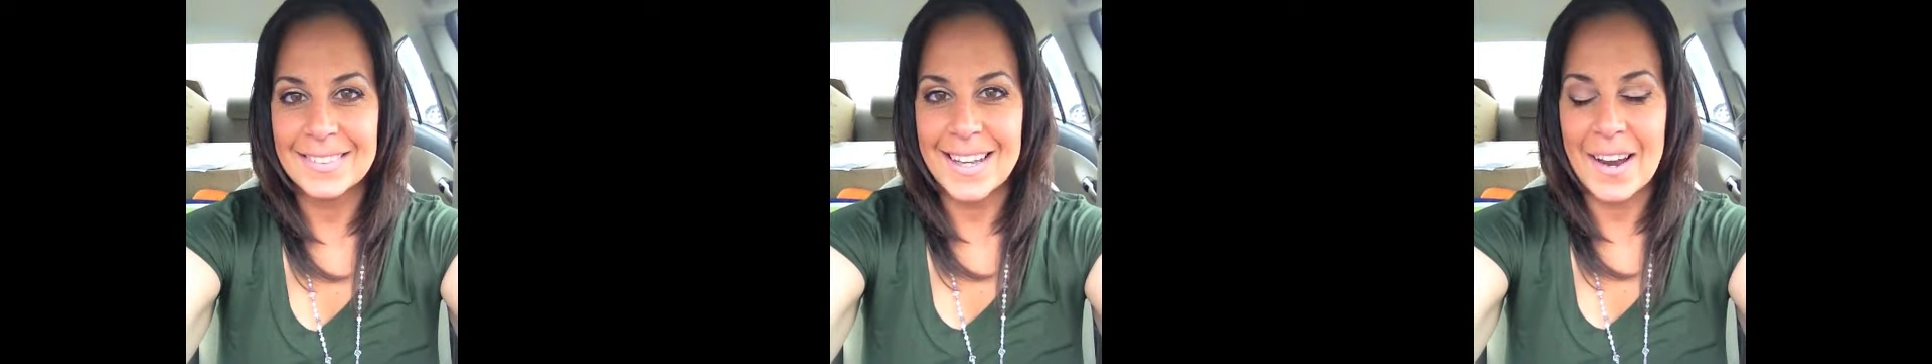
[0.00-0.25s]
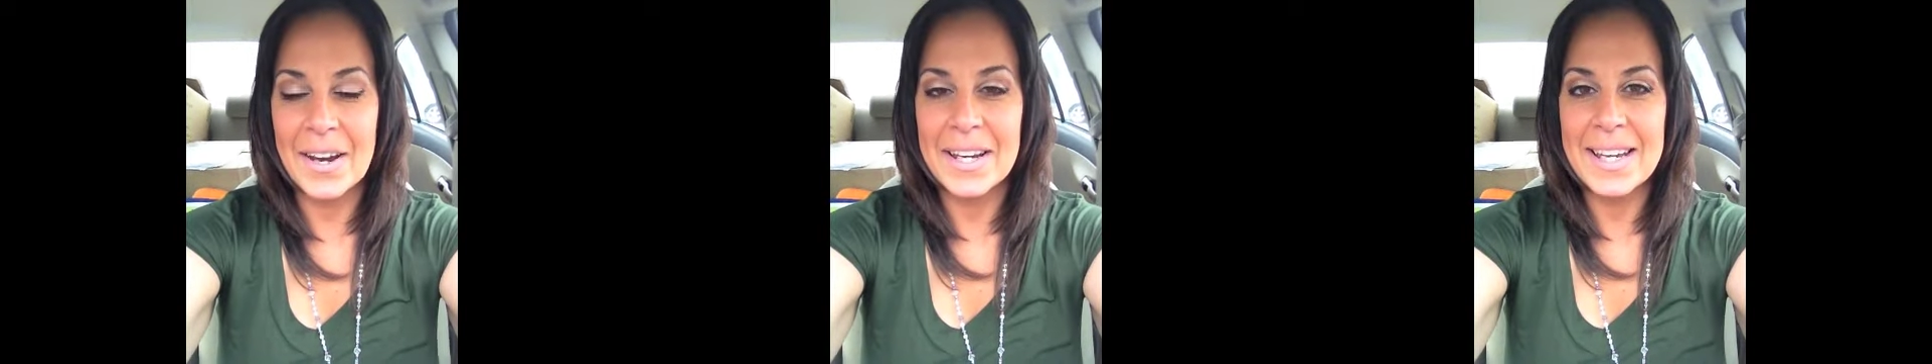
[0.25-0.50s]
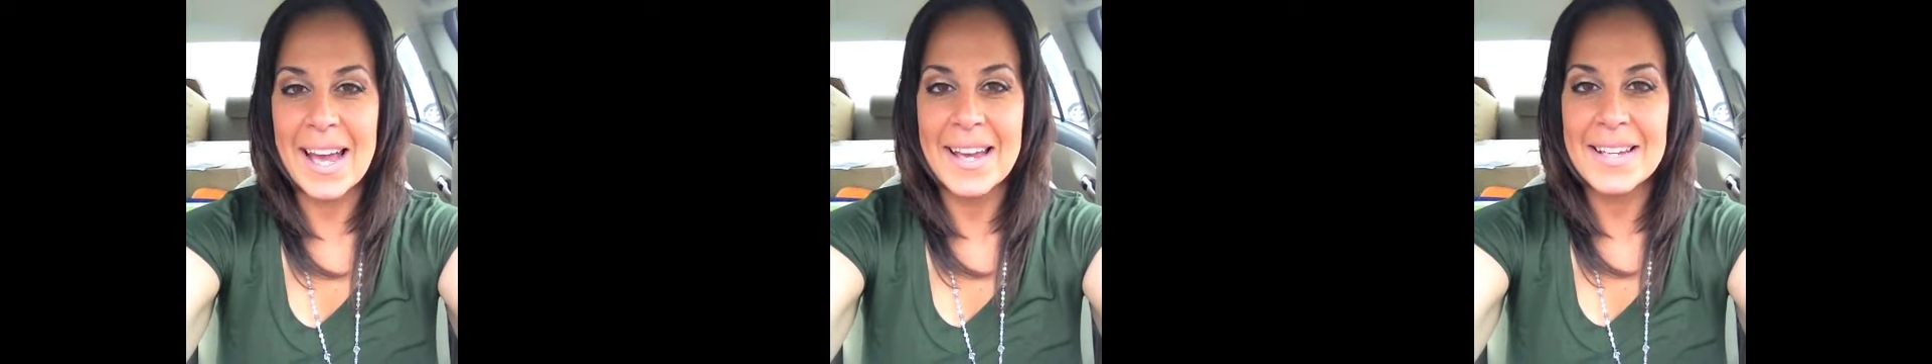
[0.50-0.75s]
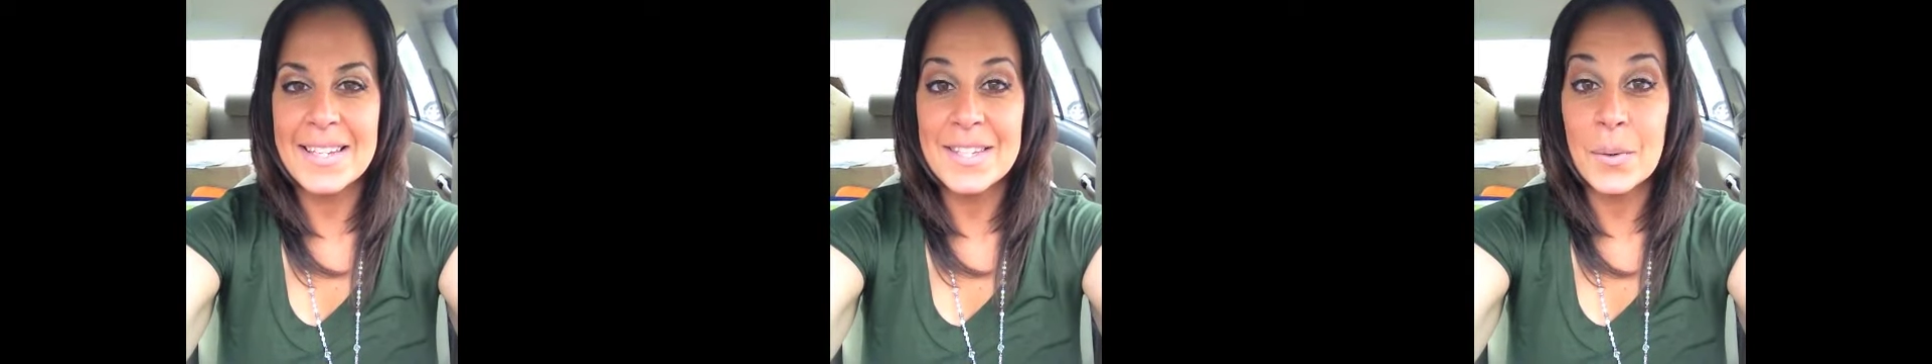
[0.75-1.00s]
All right,
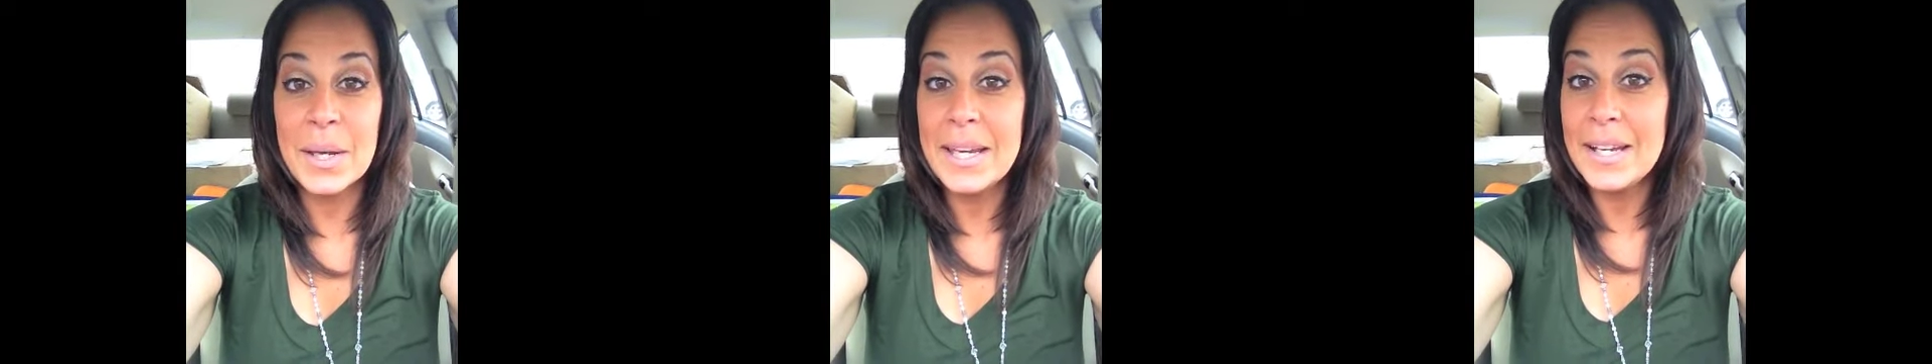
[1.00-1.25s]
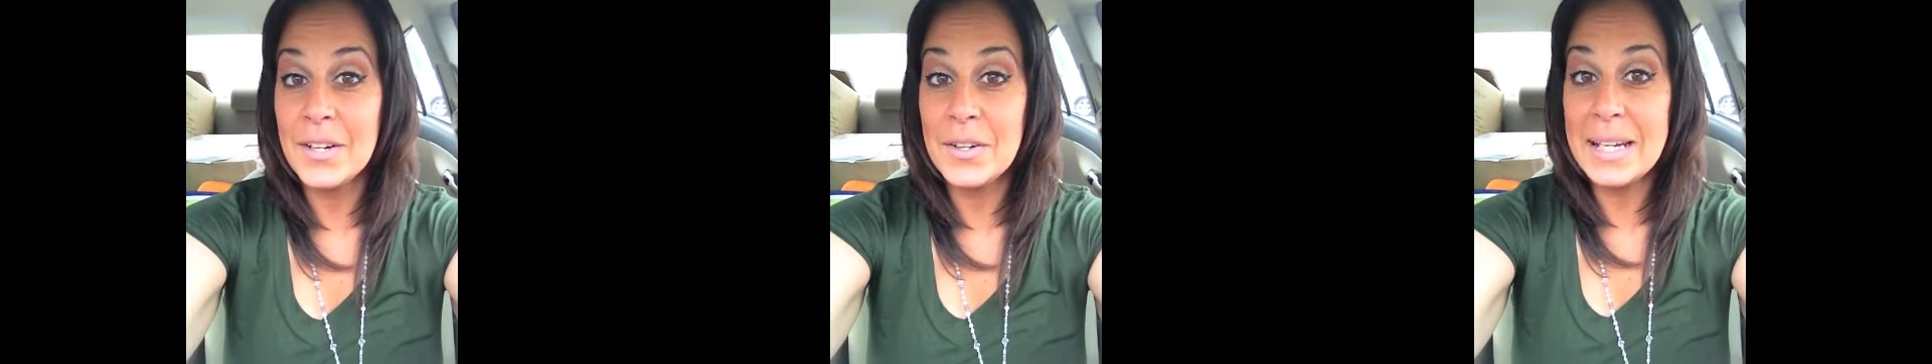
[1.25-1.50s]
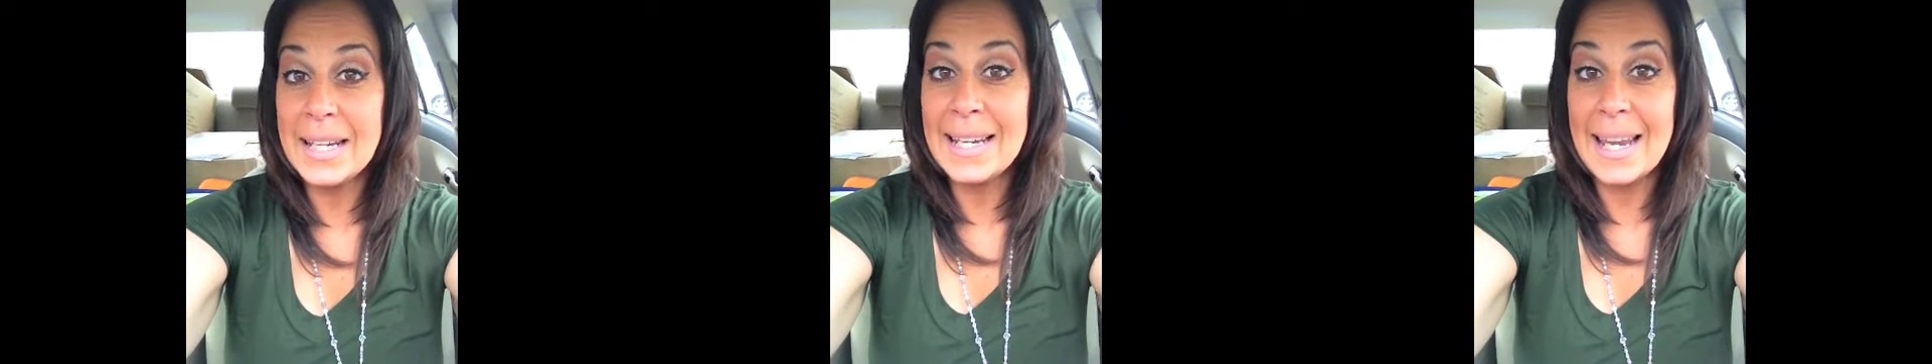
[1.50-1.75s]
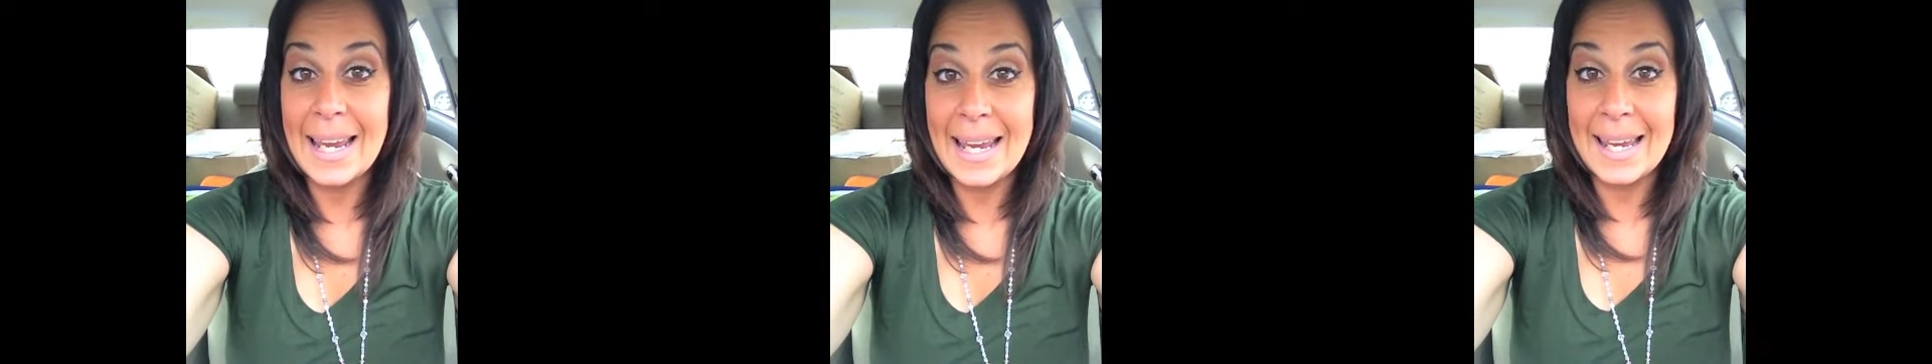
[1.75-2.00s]
guys, so here it
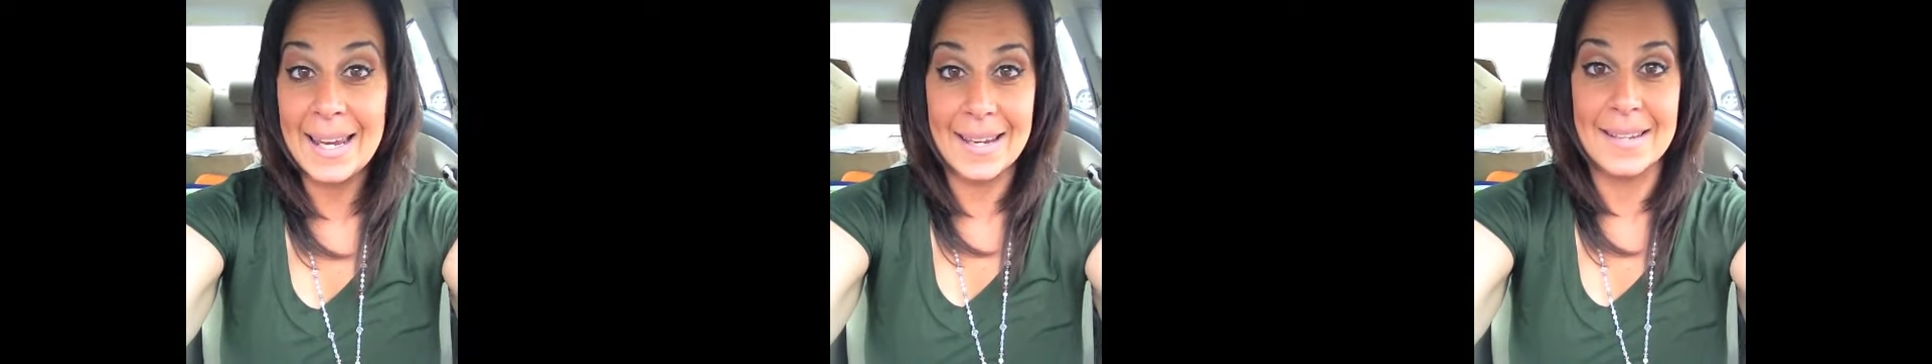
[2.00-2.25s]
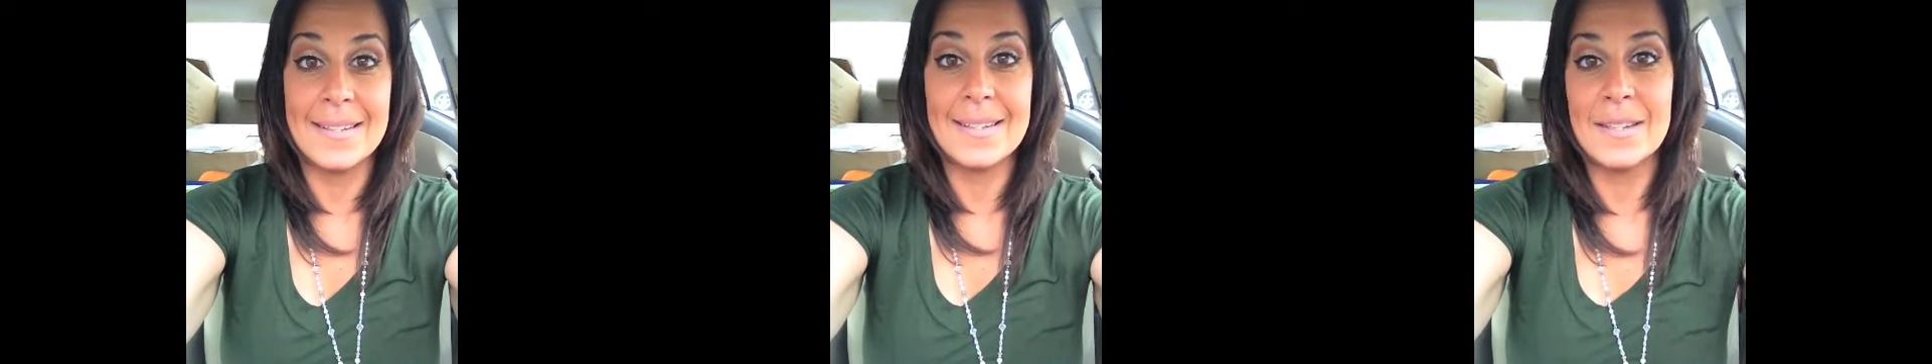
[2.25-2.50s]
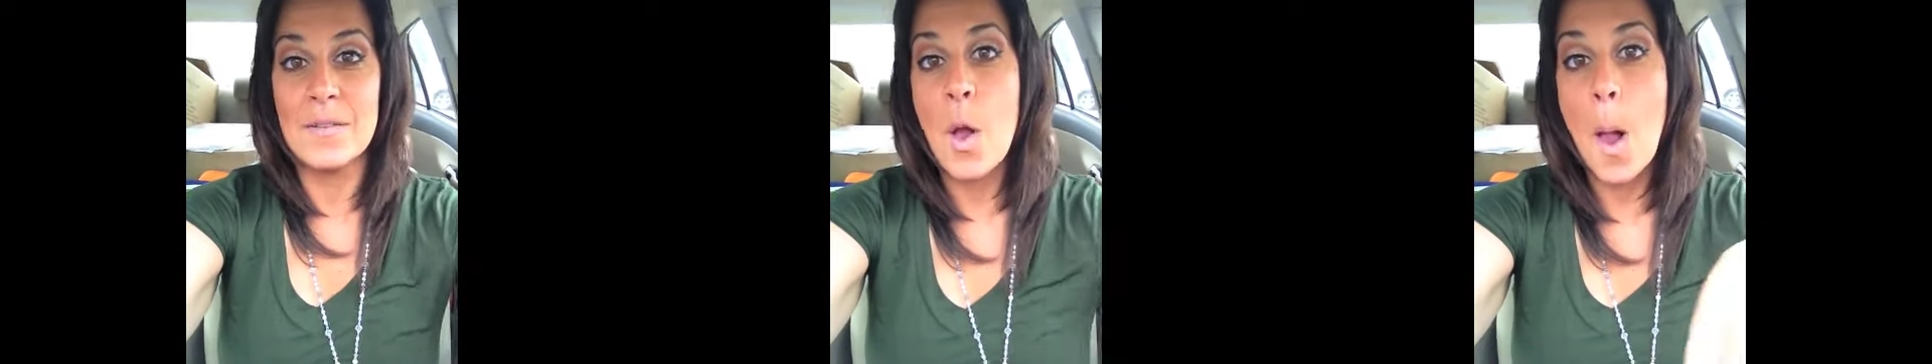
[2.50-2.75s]
is.